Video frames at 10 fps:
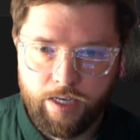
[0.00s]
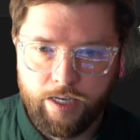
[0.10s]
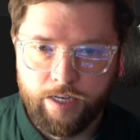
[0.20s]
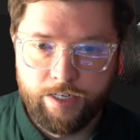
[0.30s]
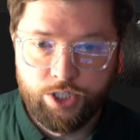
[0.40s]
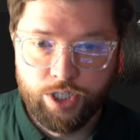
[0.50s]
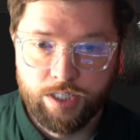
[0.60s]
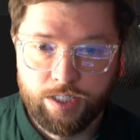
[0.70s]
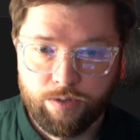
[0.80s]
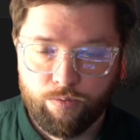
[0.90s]
It
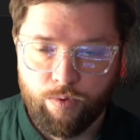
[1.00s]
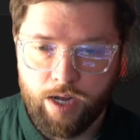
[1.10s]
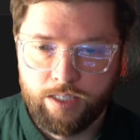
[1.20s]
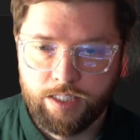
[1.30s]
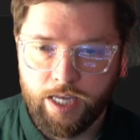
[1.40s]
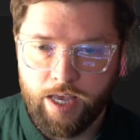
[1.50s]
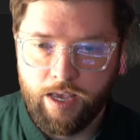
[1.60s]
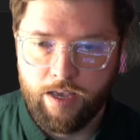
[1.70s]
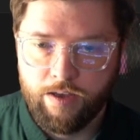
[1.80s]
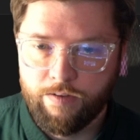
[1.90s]
just wants
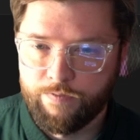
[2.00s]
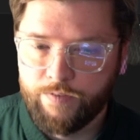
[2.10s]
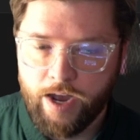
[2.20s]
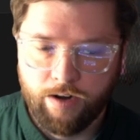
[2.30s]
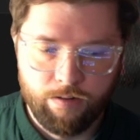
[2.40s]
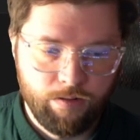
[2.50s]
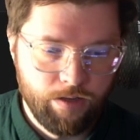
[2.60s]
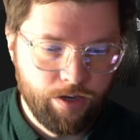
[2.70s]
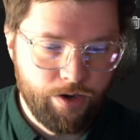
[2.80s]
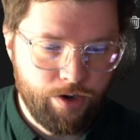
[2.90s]
a final
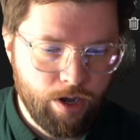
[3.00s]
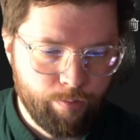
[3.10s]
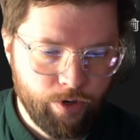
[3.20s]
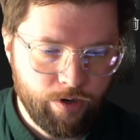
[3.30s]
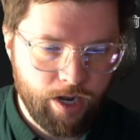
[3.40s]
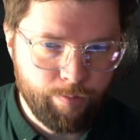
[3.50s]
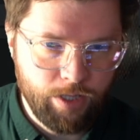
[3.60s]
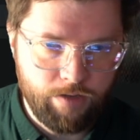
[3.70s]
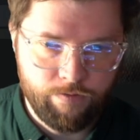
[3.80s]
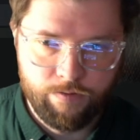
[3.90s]
number, I
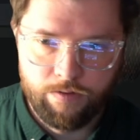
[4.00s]
believe.